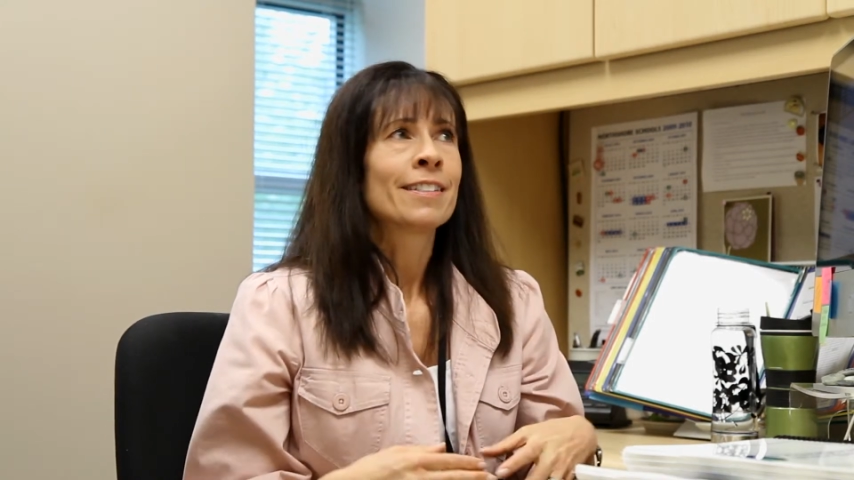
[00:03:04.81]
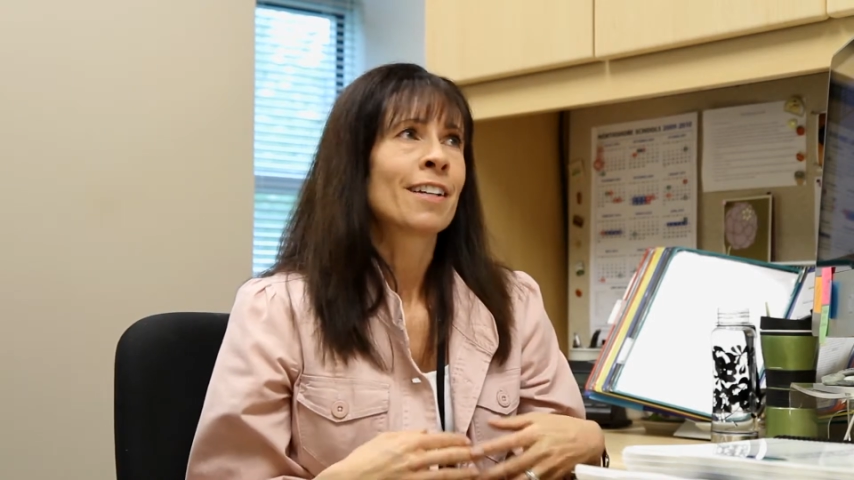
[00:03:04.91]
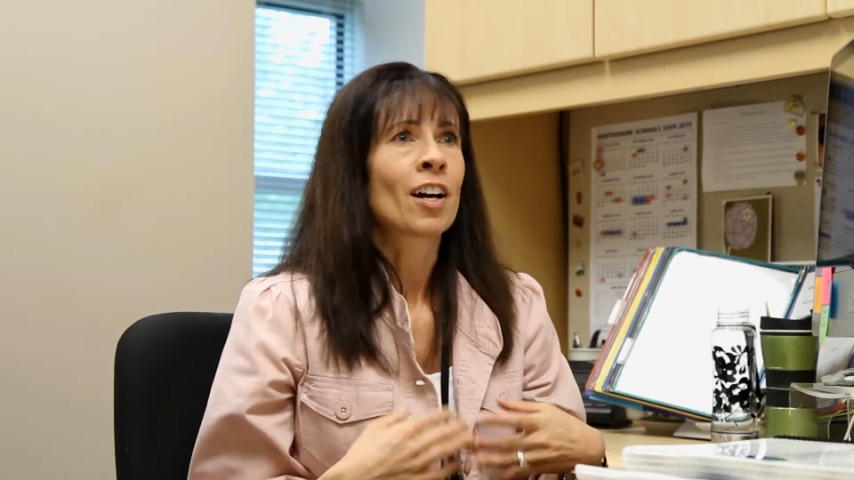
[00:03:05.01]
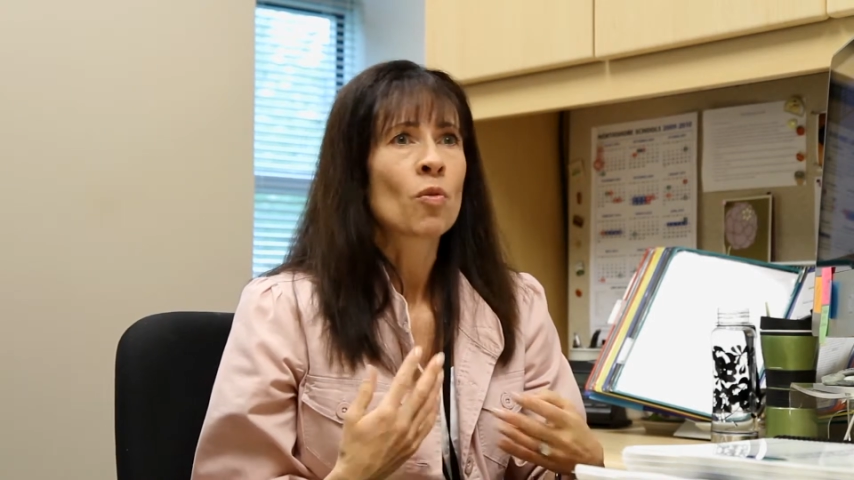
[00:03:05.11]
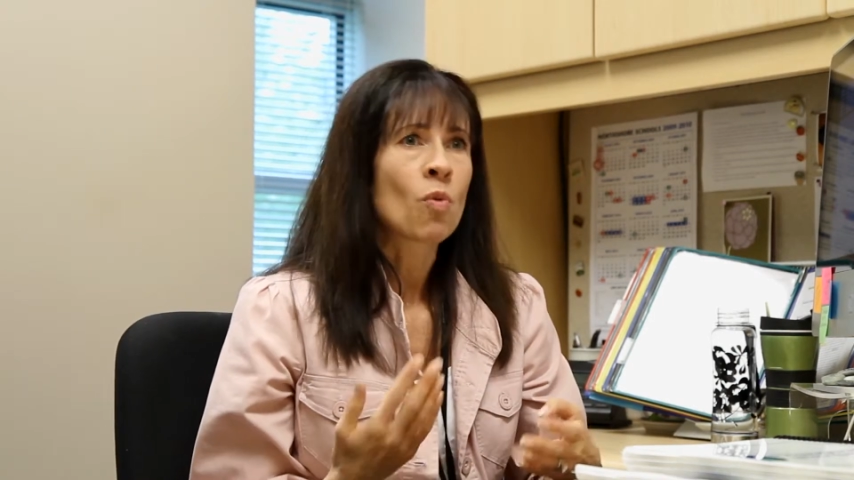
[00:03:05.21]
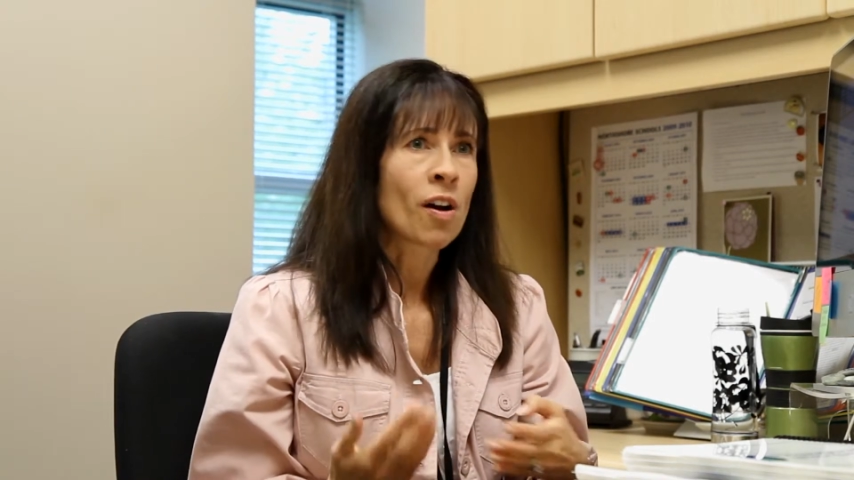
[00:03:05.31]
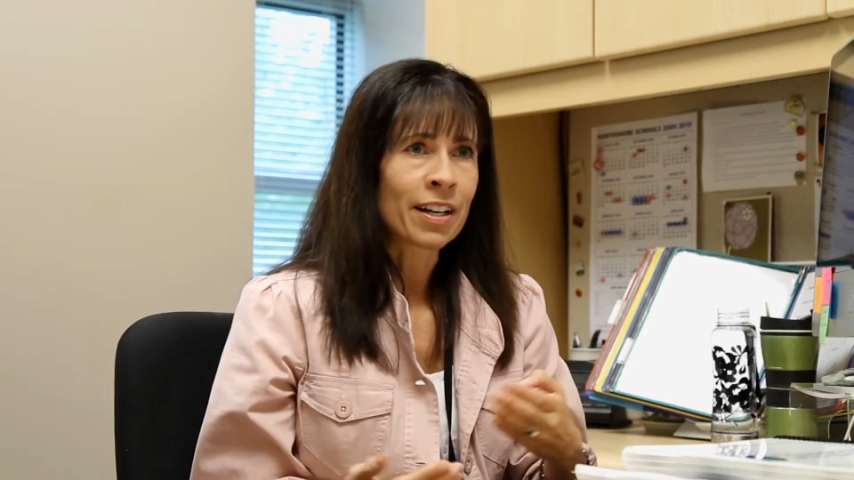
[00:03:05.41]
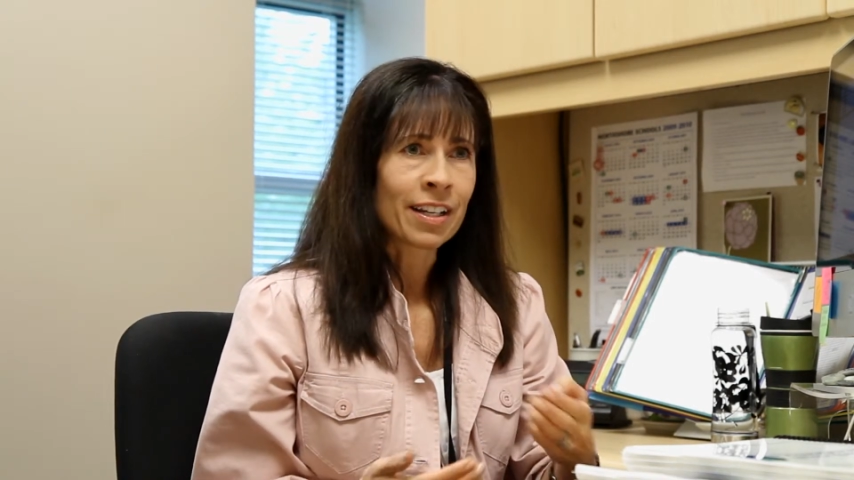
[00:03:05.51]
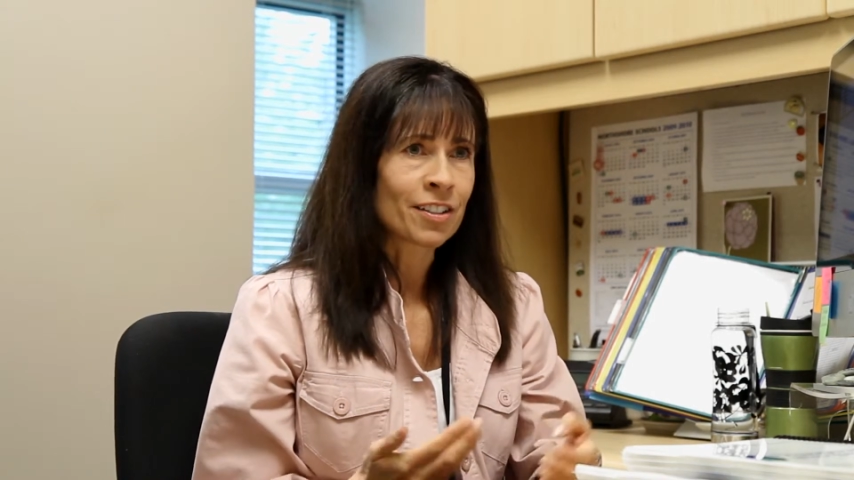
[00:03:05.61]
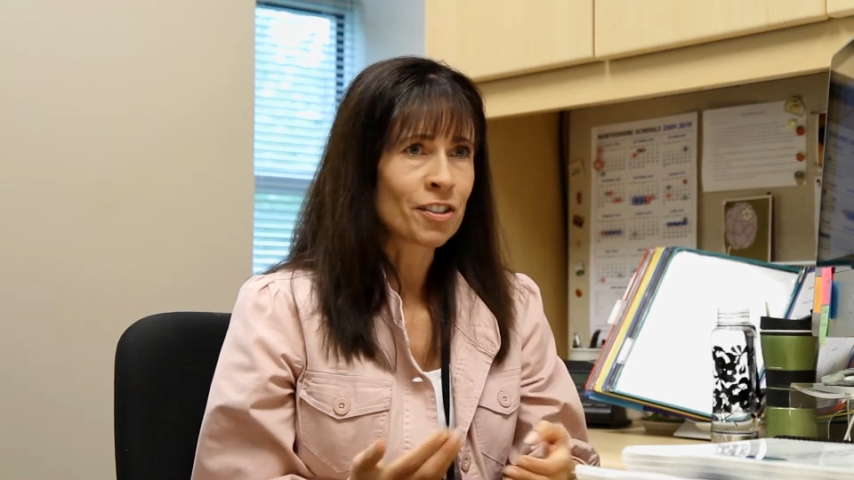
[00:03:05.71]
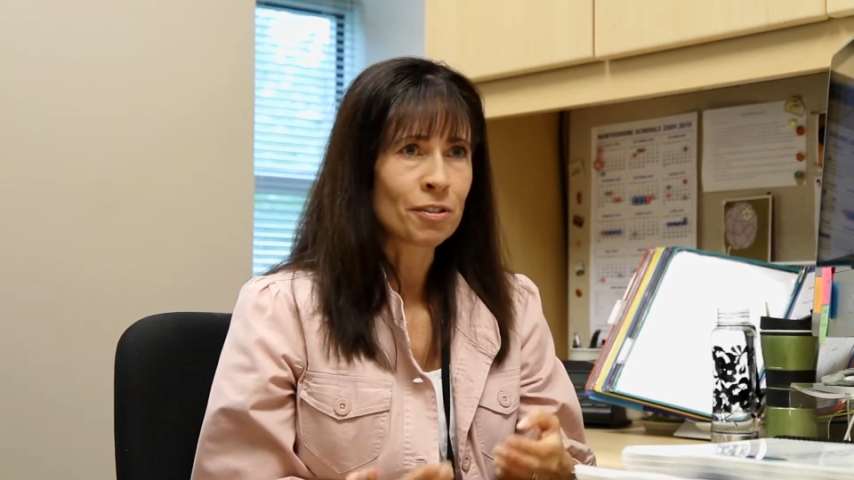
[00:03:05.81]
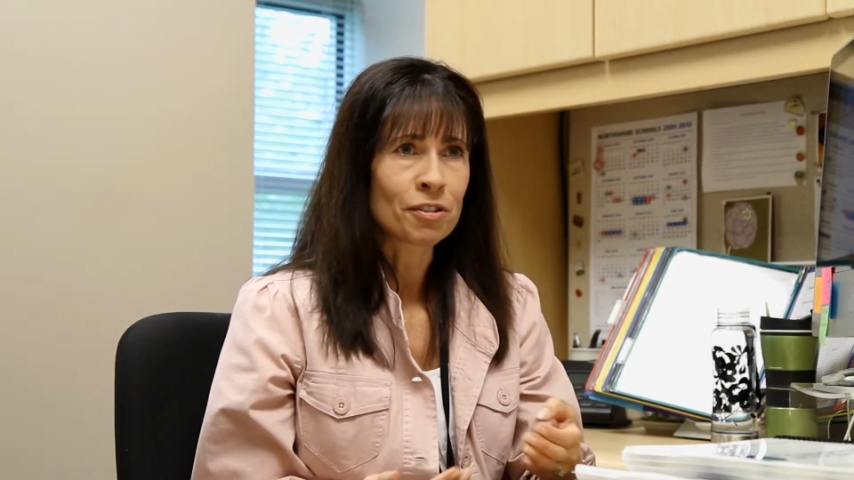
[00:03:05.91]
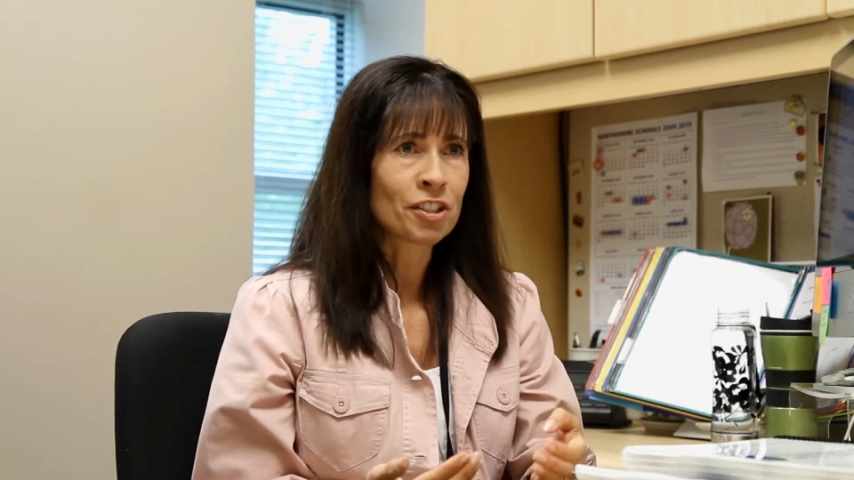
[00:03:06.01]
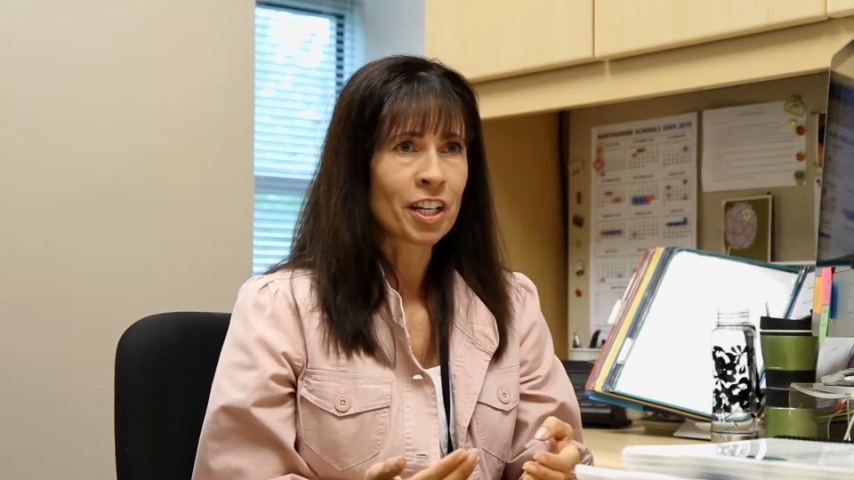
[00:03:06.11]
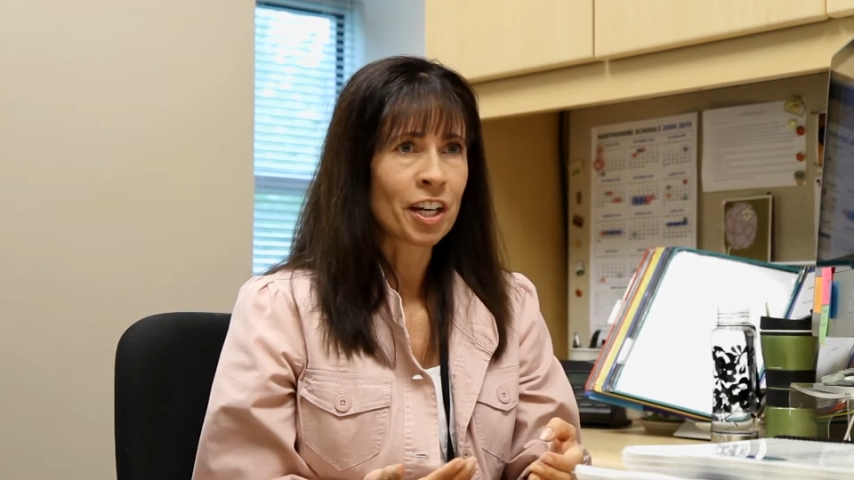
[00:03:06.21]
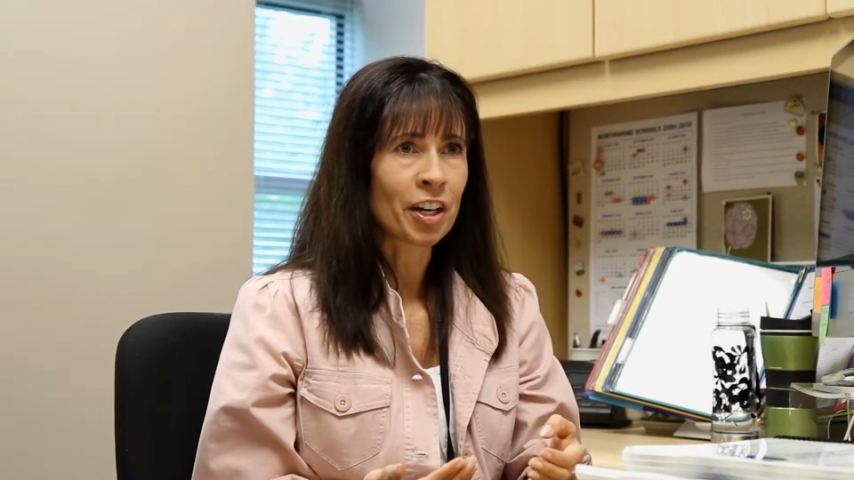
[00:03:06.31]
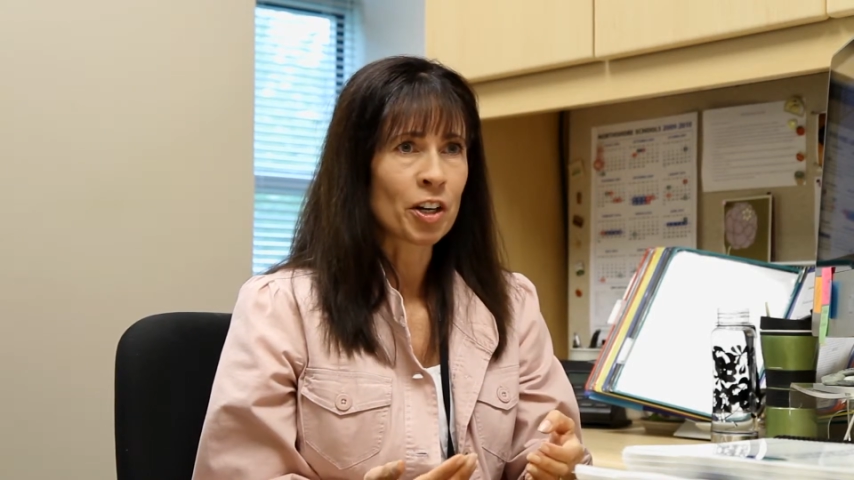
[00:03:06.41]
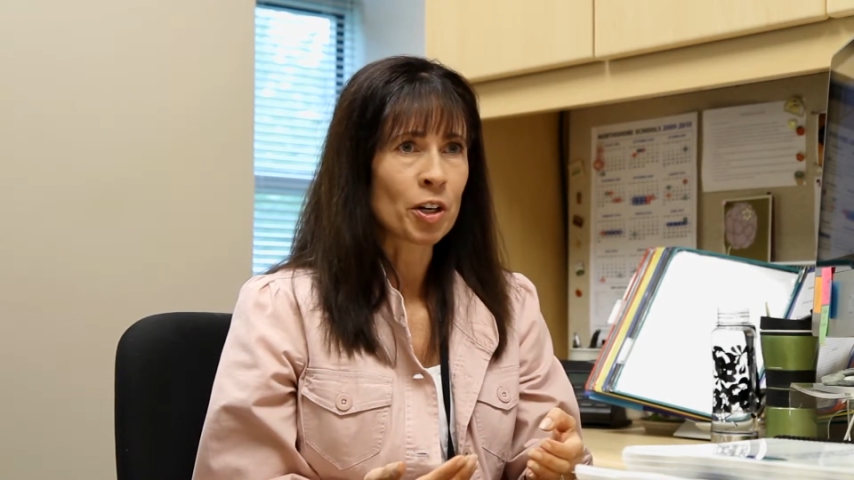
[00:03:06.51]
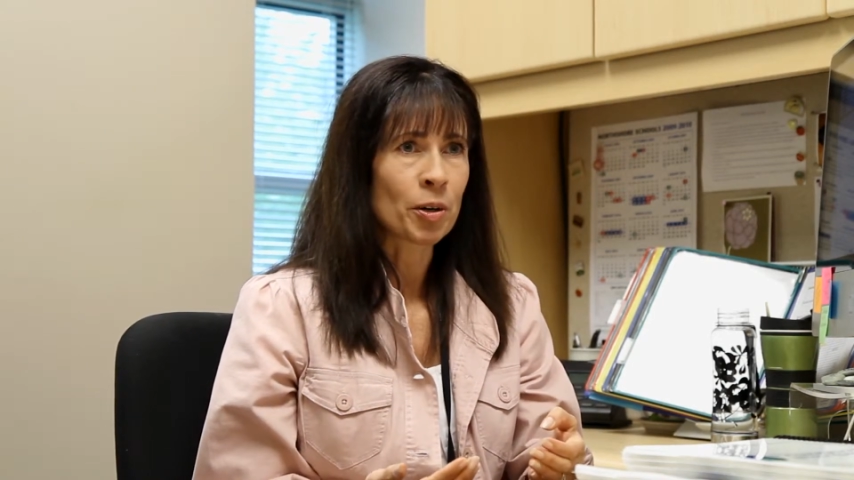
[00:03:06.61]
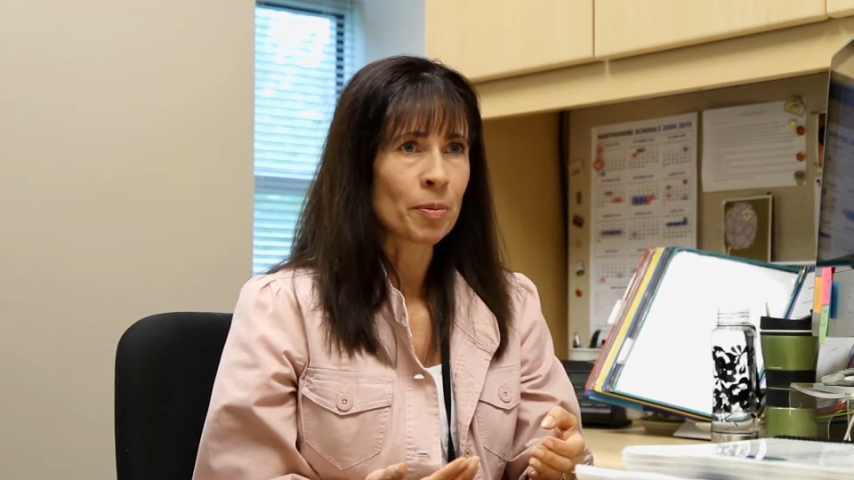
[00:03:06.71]
not wanting to
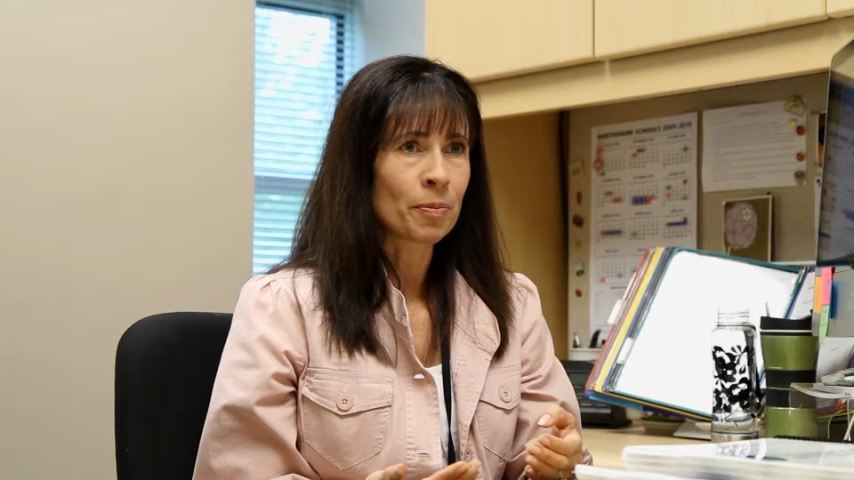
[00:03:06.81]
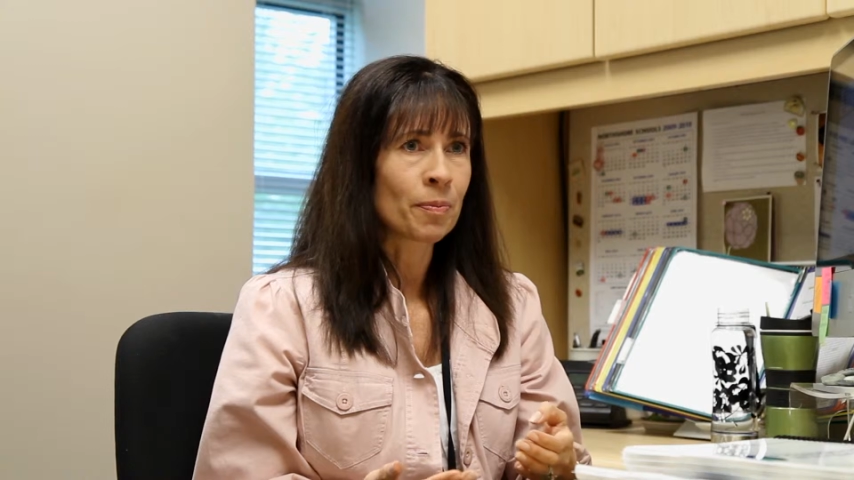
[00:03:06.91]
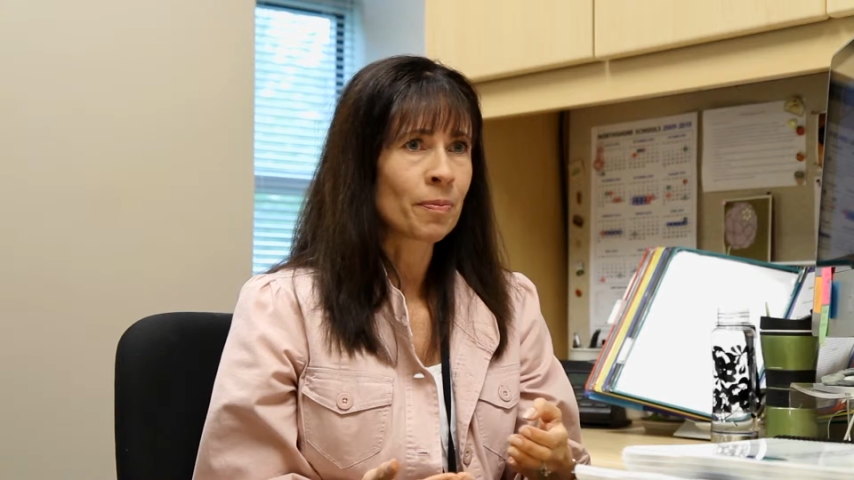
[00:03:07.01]
share